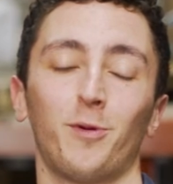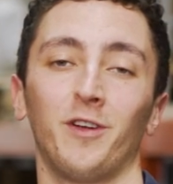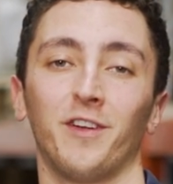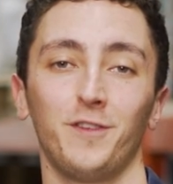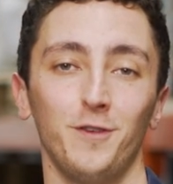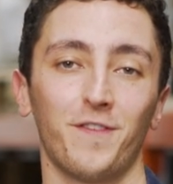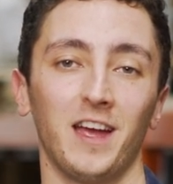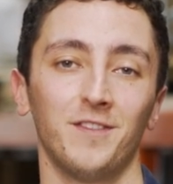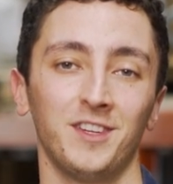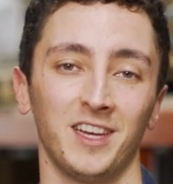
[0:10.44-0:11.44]
to pull in a few
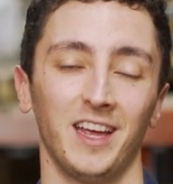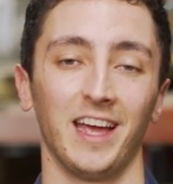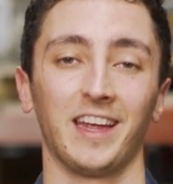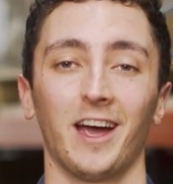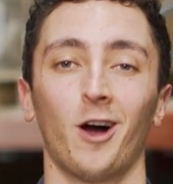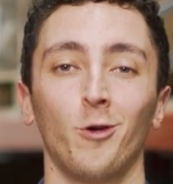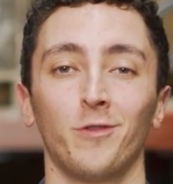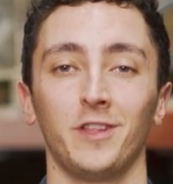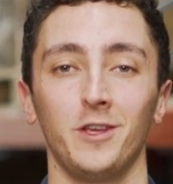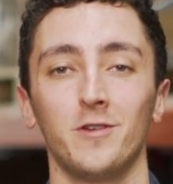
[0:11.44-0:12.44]
favours and get a hold
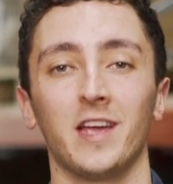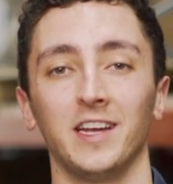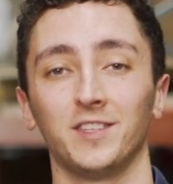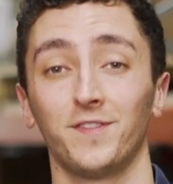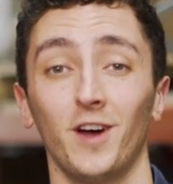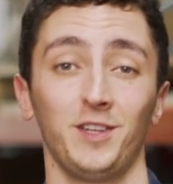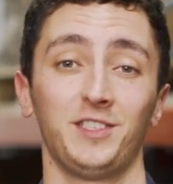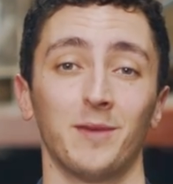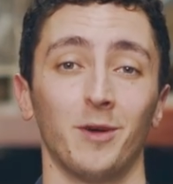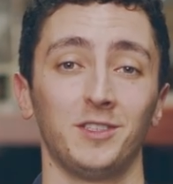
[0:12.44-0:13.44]
of the UK's
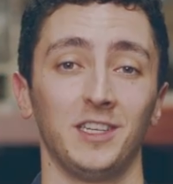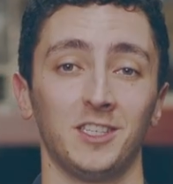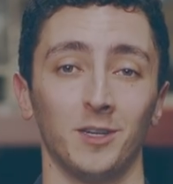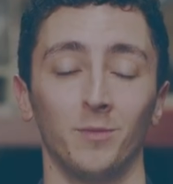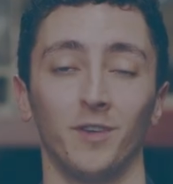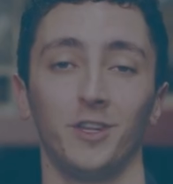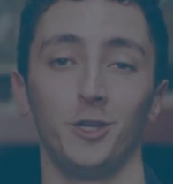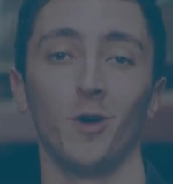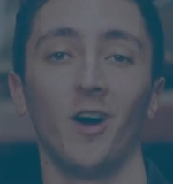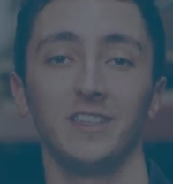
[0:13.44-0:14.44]
first demo system of the
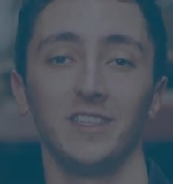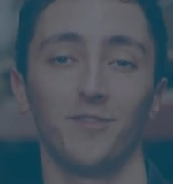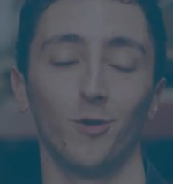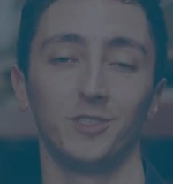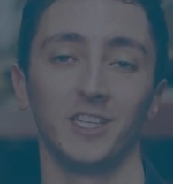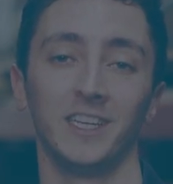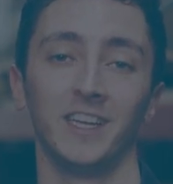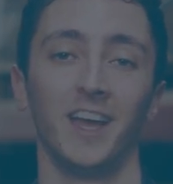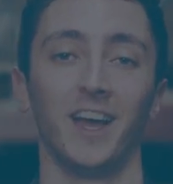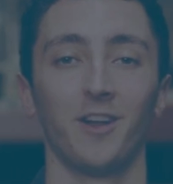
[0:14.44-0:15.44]
new ID14
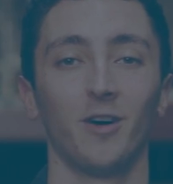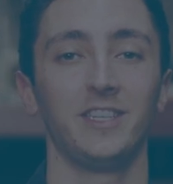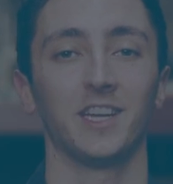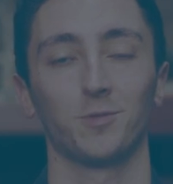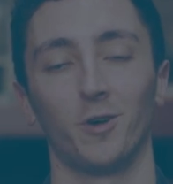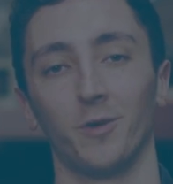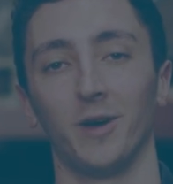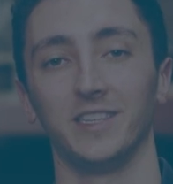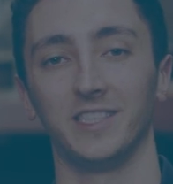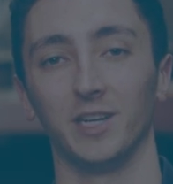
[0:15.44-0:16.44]
and
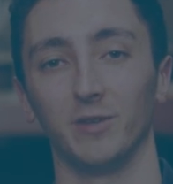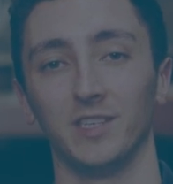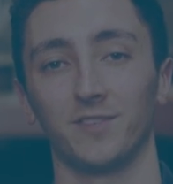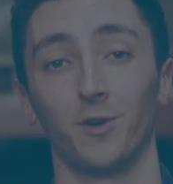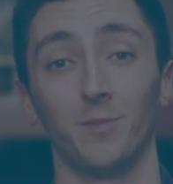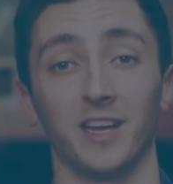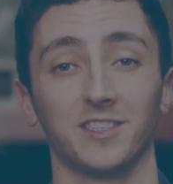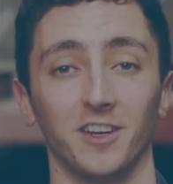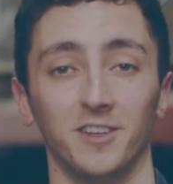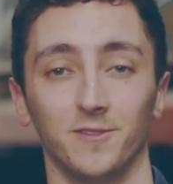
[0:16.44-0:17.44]
IDS108 series from NEXO.